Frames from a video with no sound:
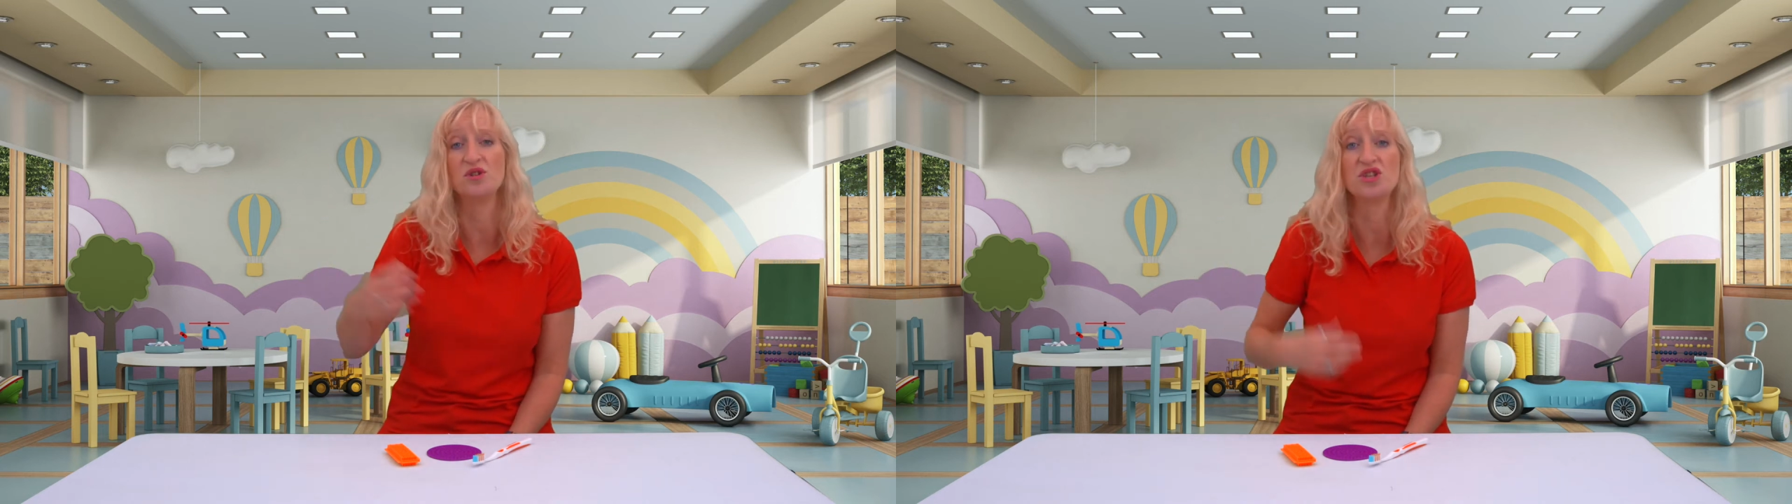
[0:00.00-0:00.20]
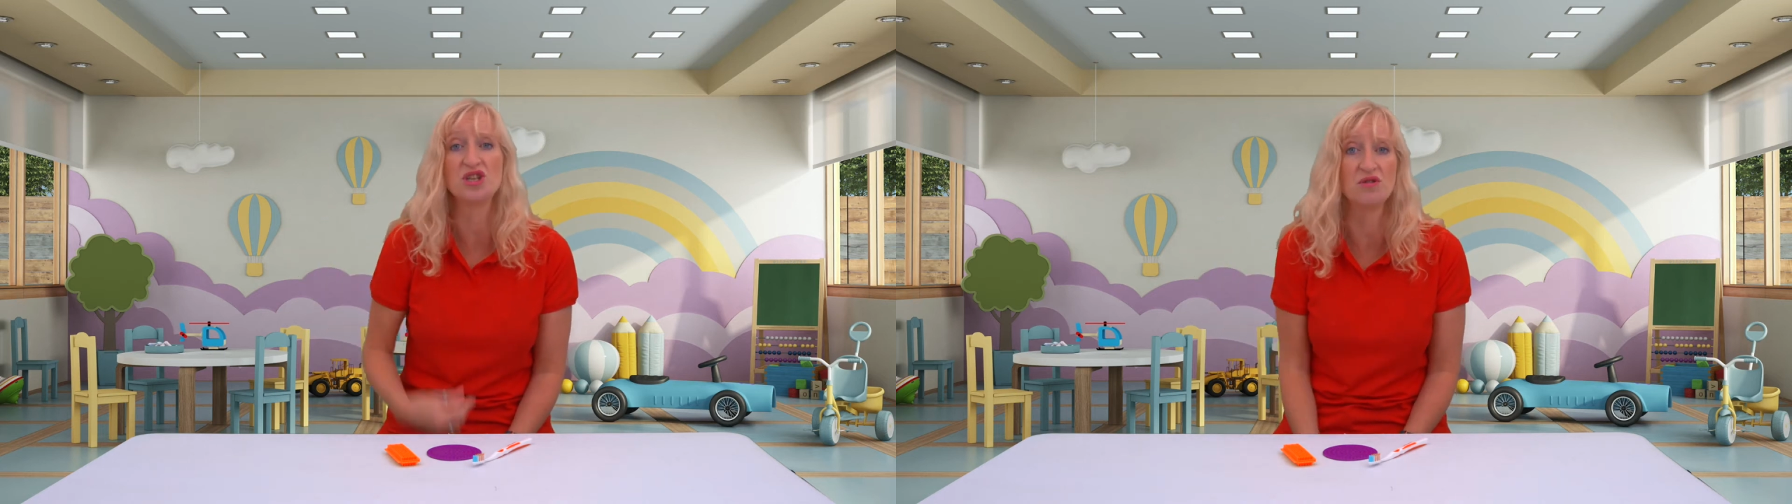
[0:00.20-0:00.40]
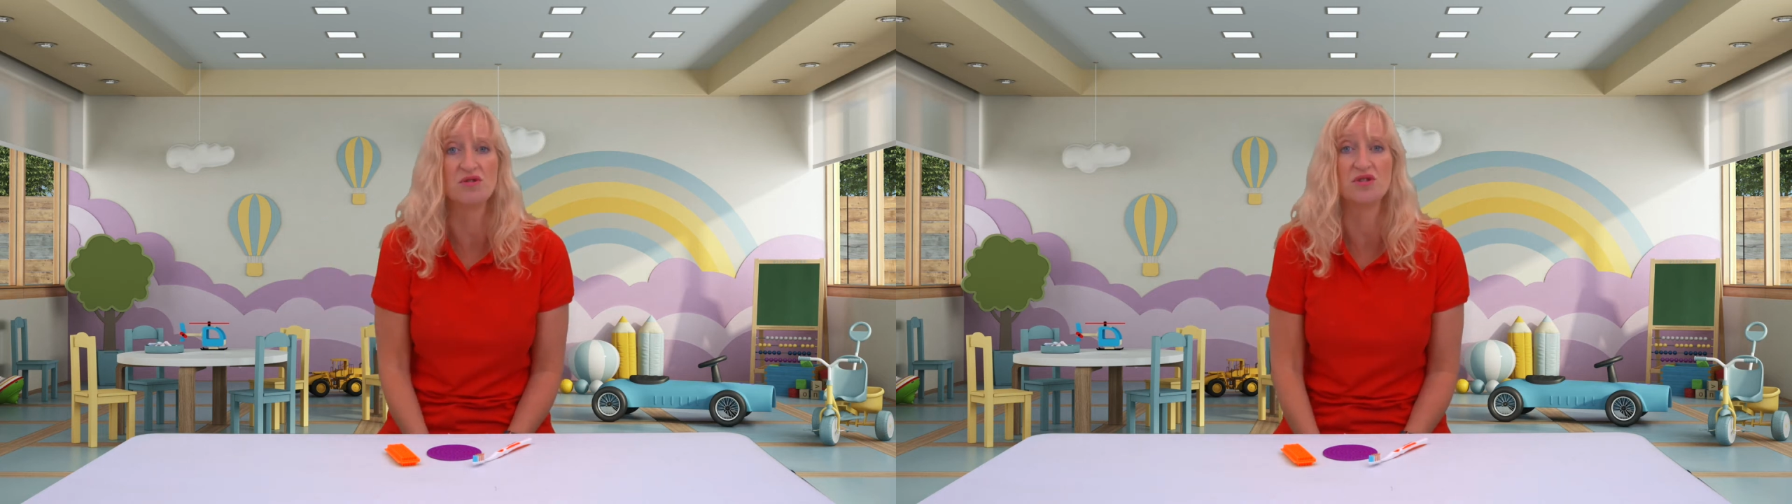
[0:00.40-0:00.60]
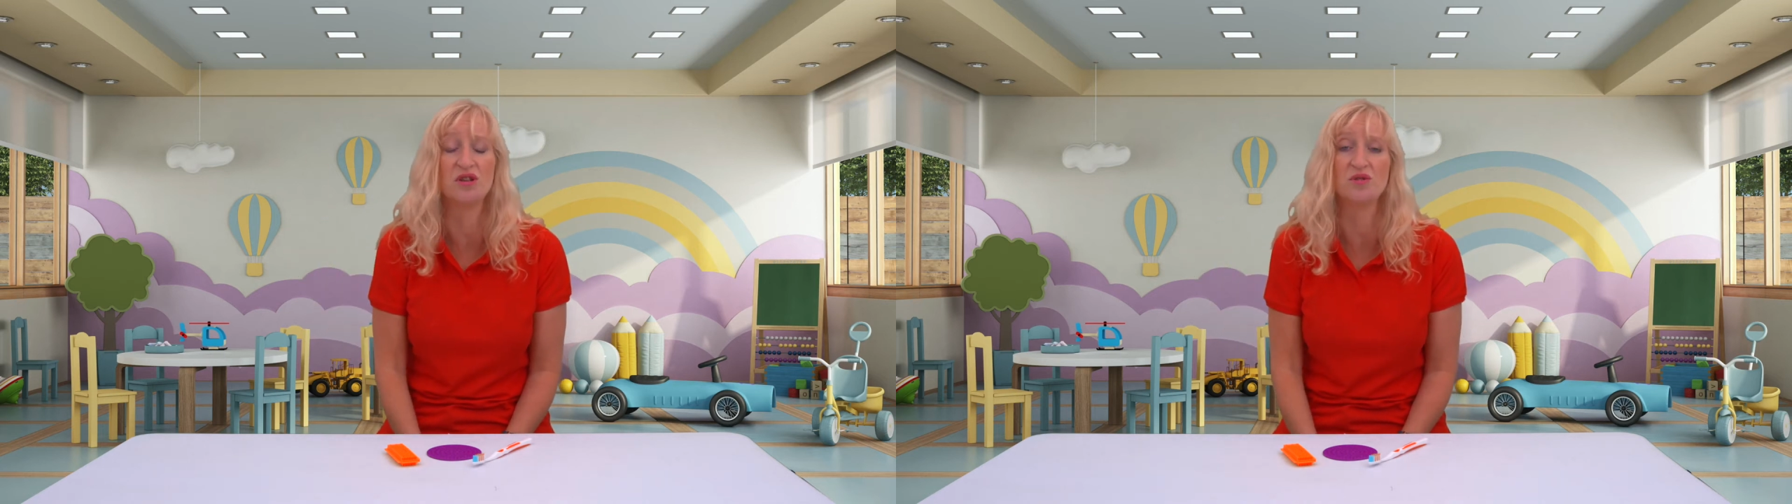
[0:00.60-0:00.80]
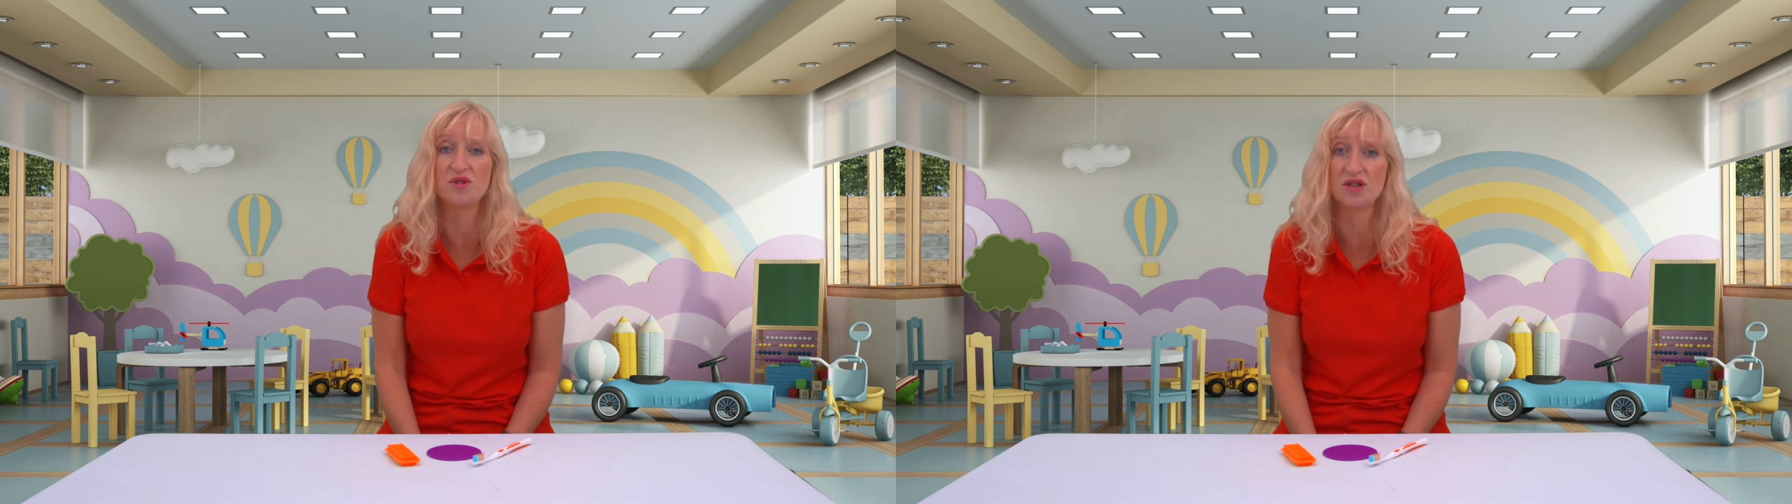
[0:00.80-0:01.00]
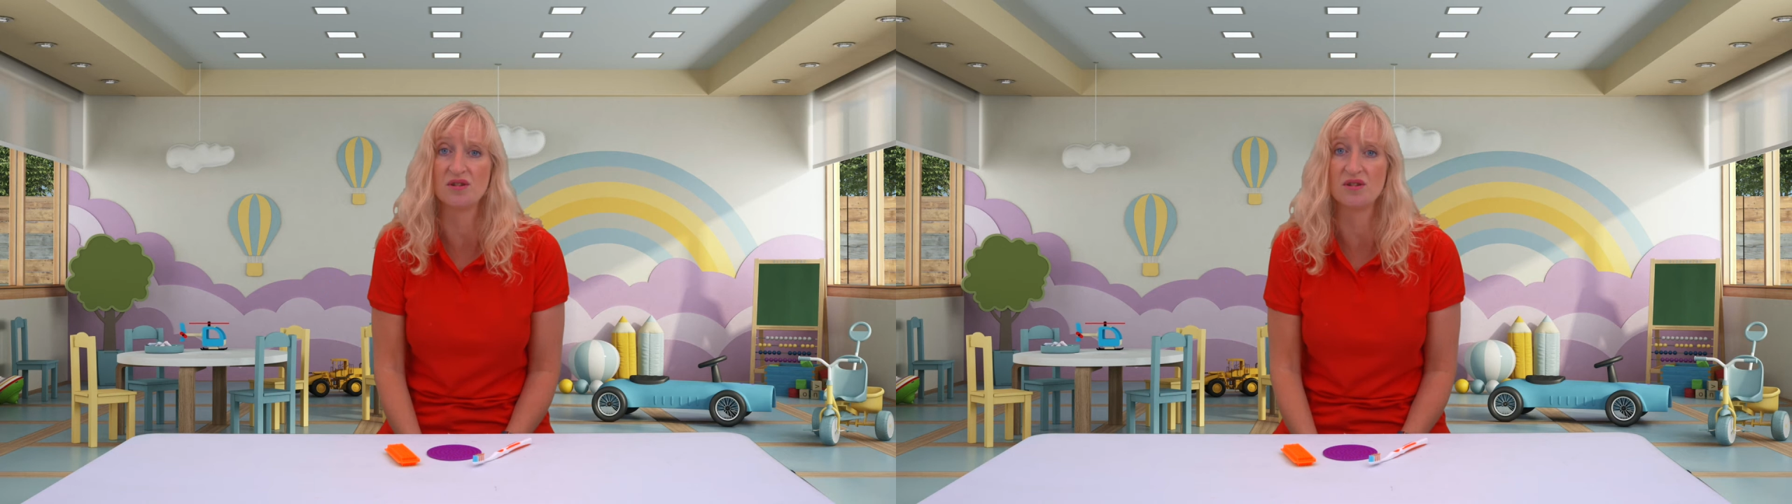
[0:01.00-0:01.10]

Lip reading: children are also